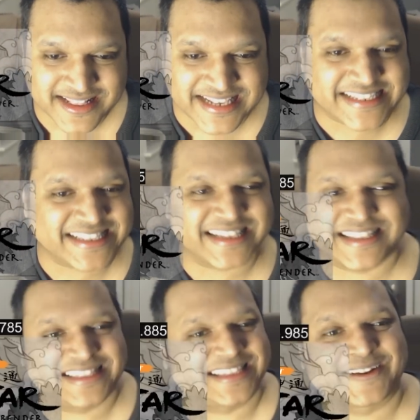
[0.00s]
This is
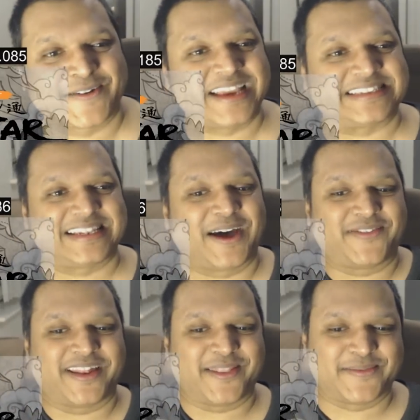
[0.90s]
the creators
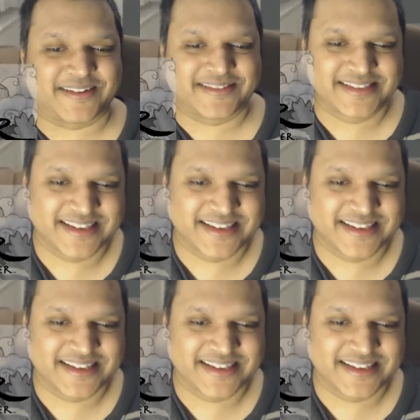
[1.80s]
laughing at themselves.